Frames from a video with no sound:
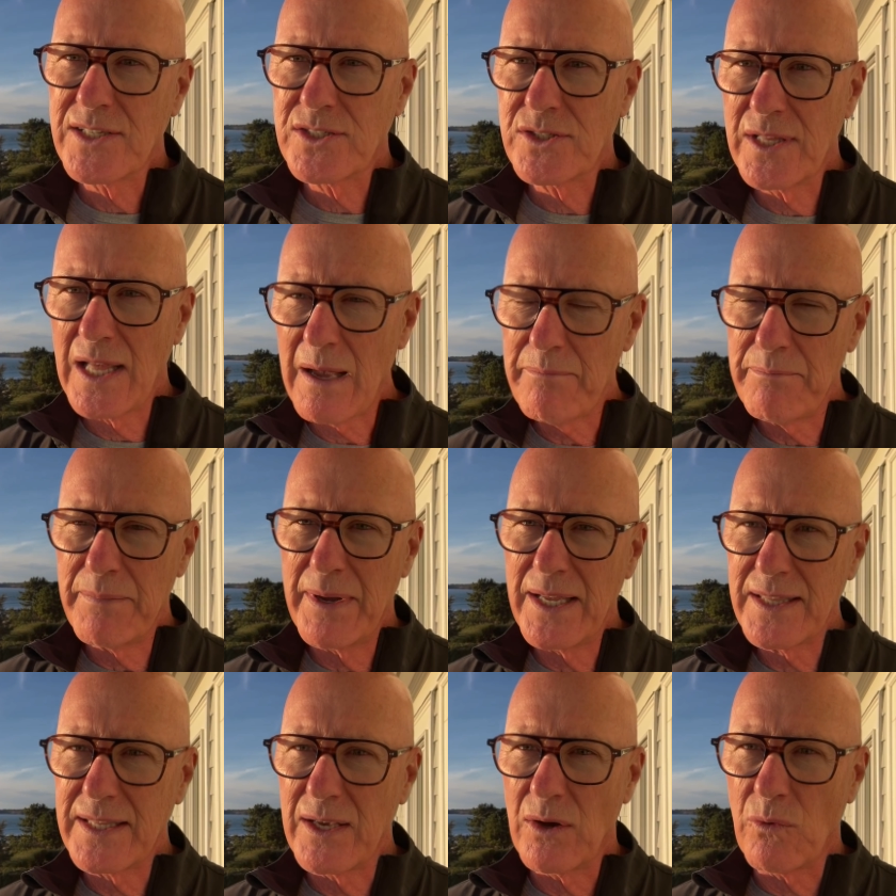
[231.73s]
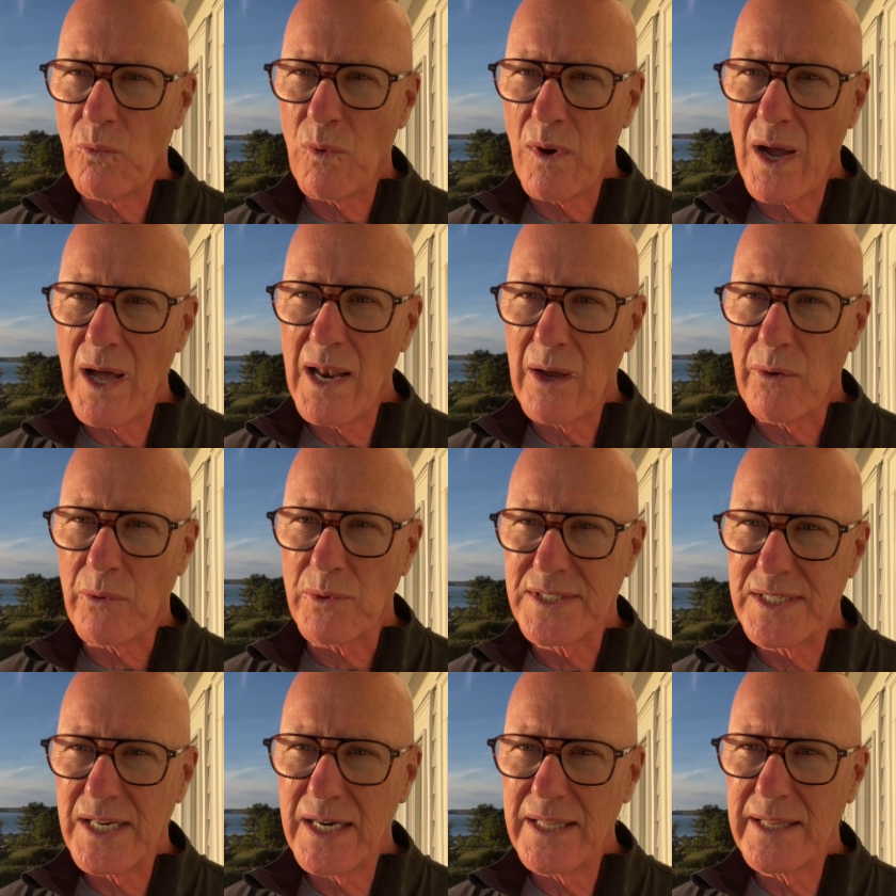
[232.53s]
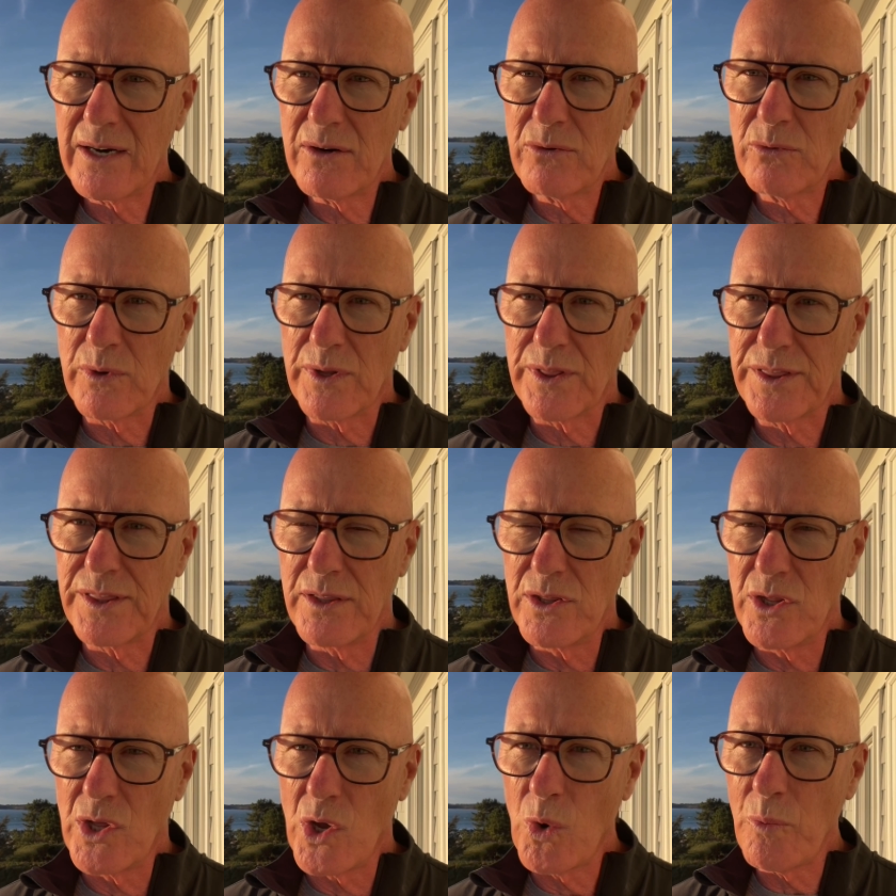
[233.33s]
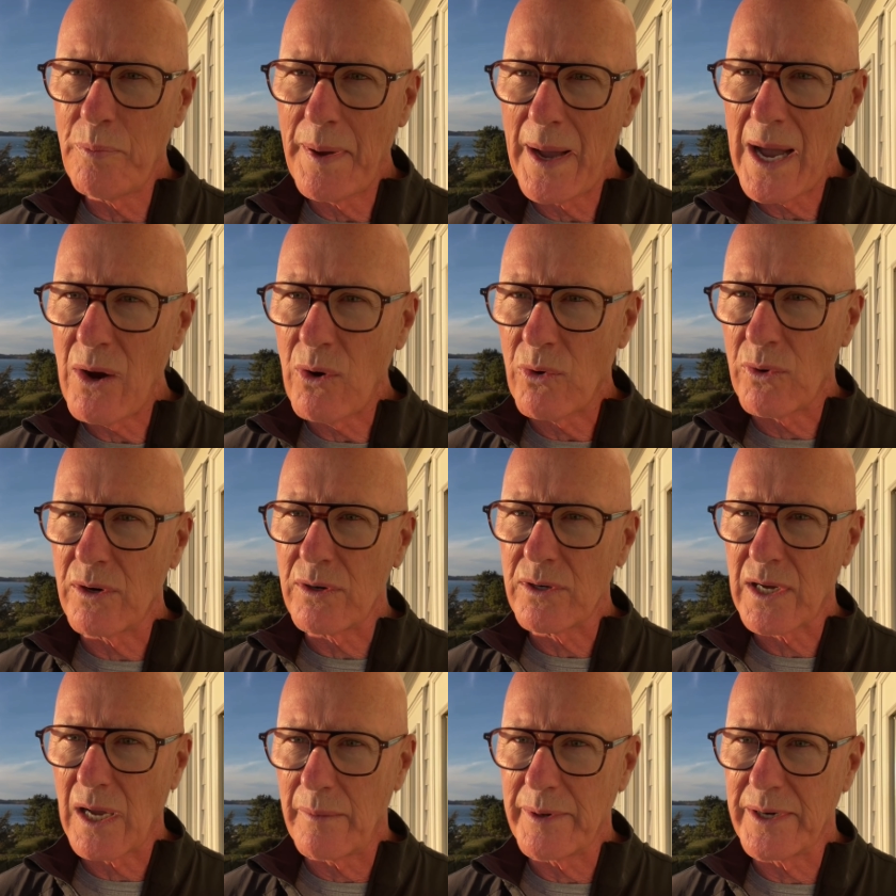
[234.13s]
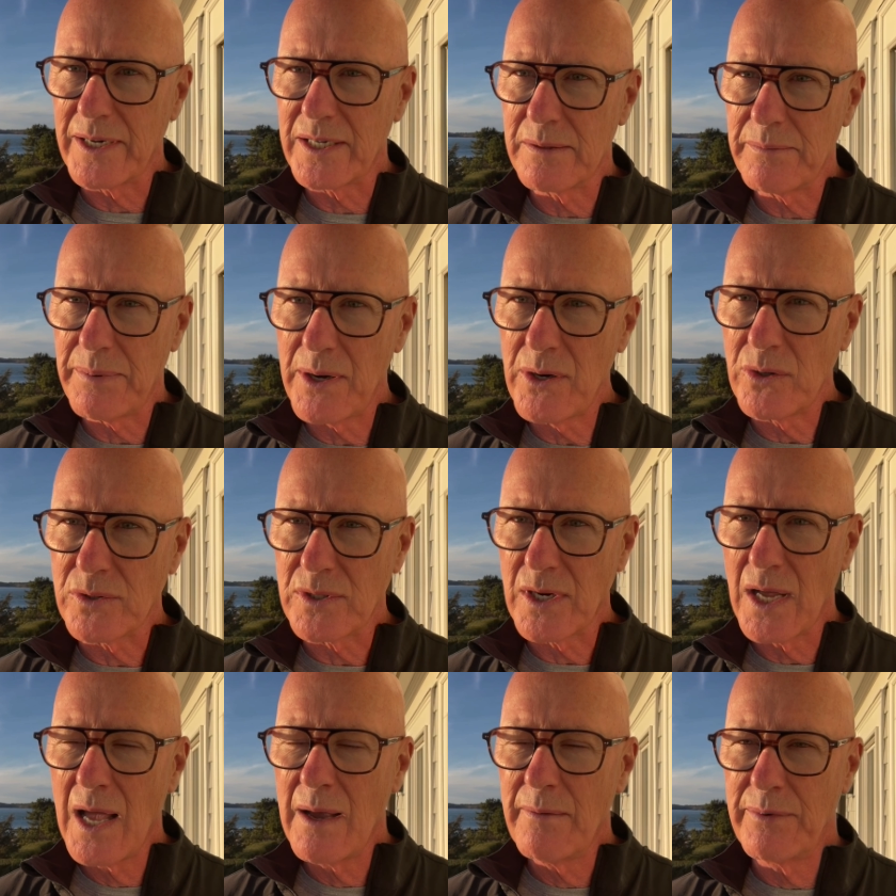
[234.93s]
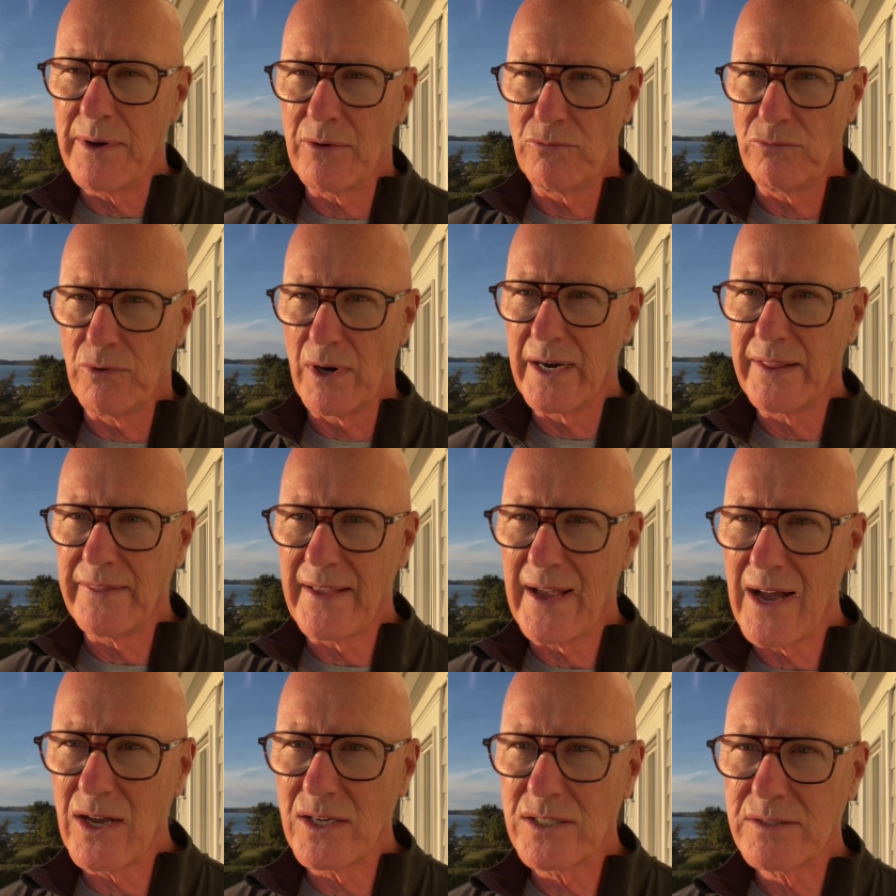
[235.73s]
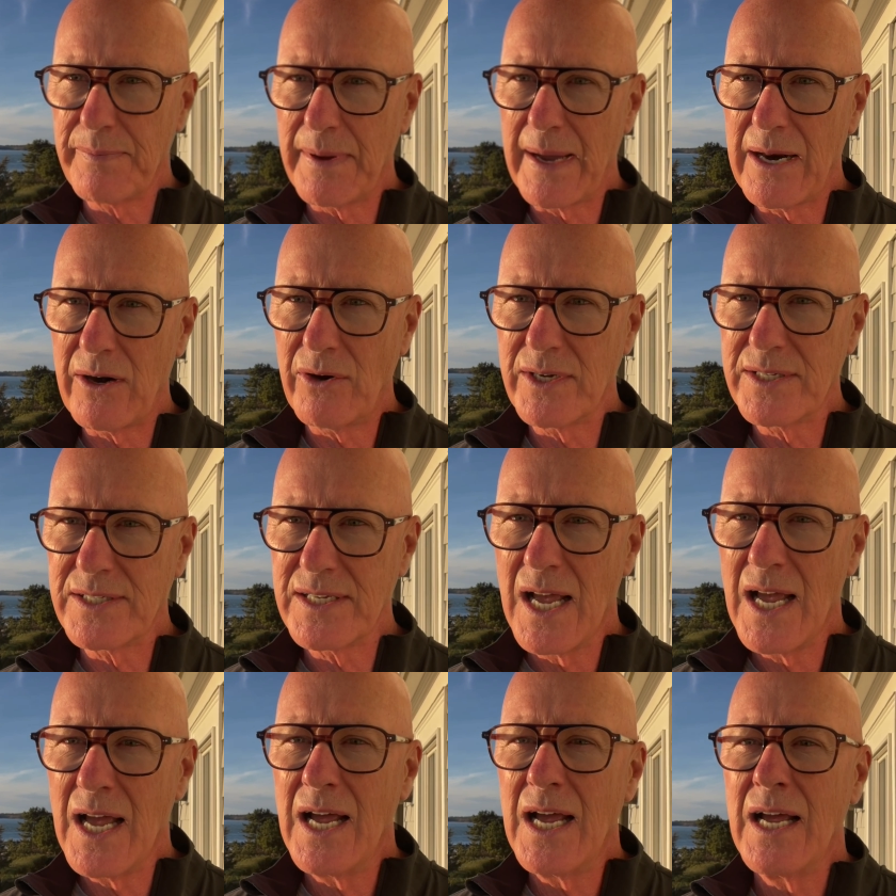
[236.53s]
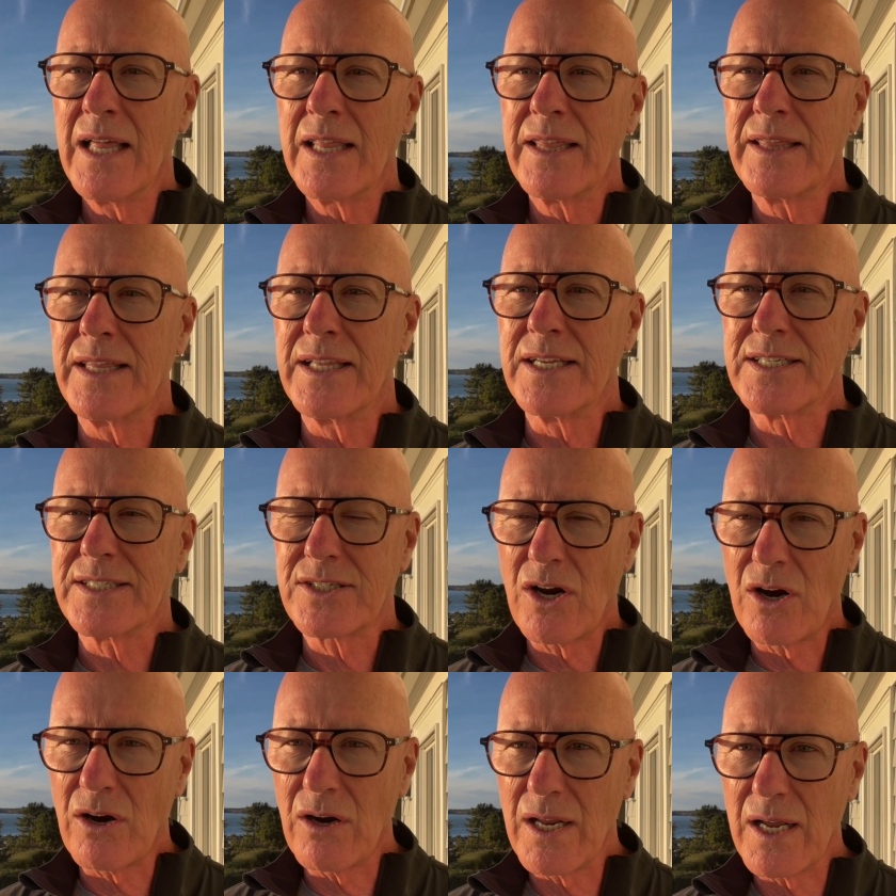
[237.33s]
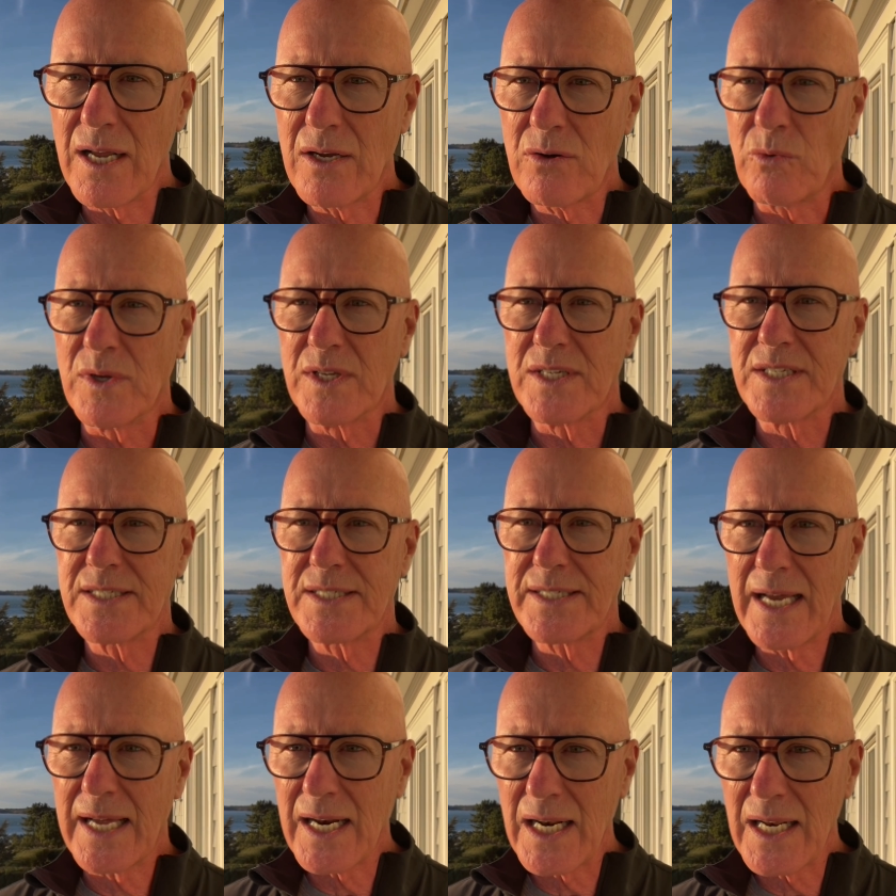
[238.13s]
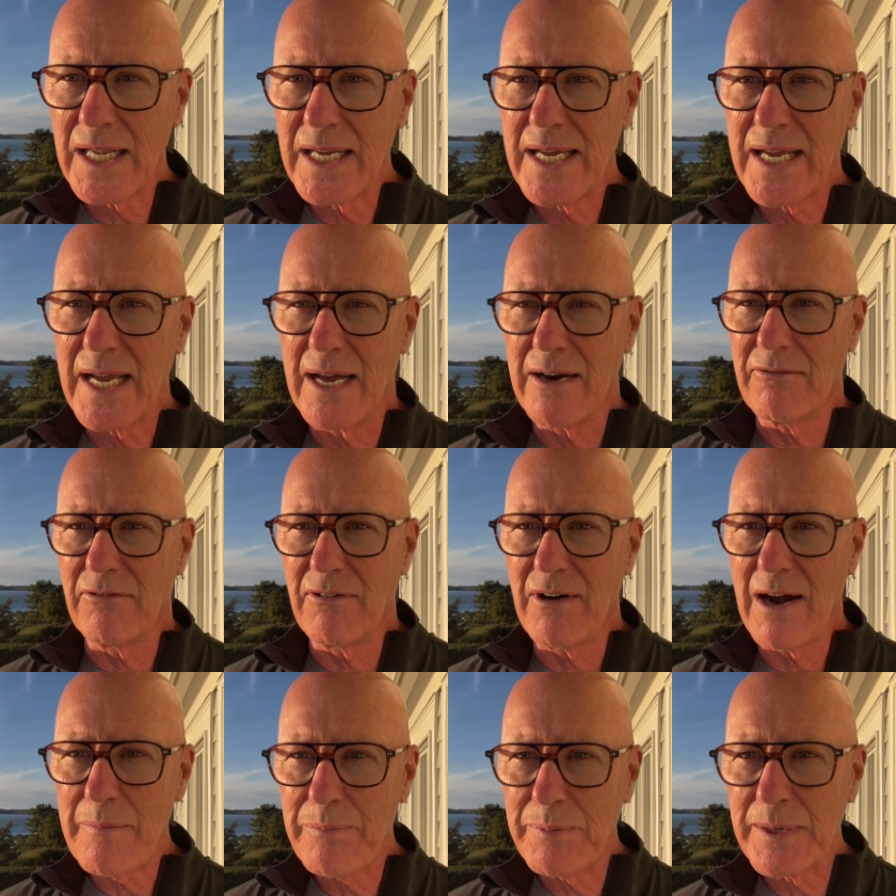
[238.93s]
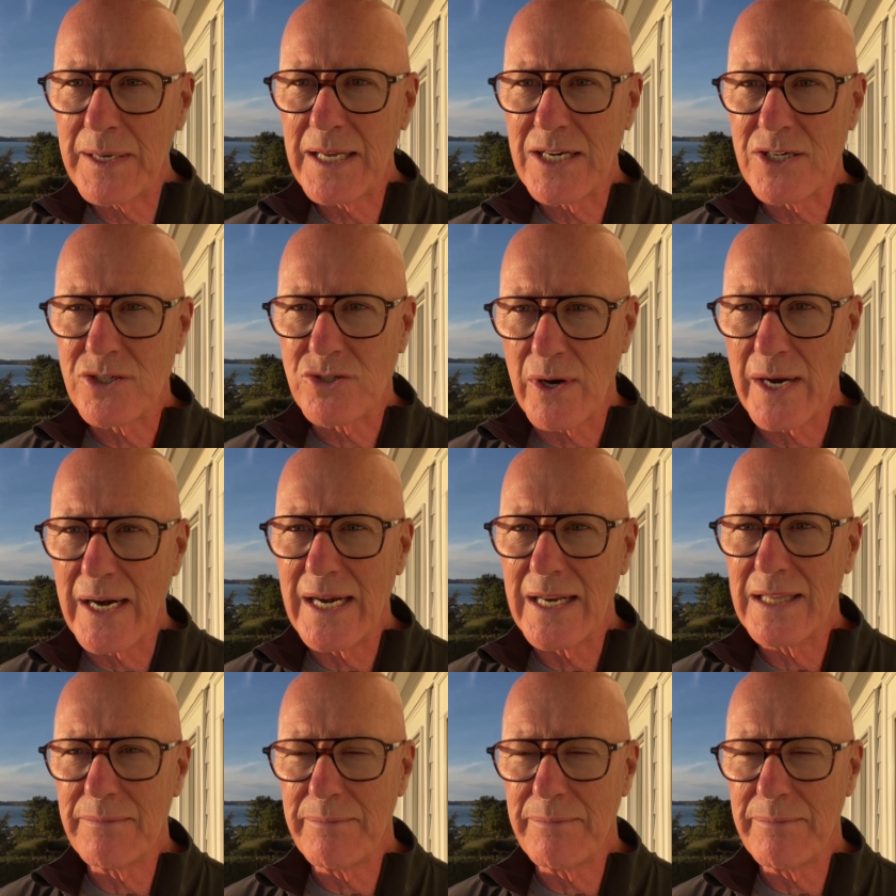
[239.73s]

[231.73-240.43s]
so that meant that while I was sitting there with no power coming to the boat, but running the house batteries, the Starlink was steadily and rapidly draining the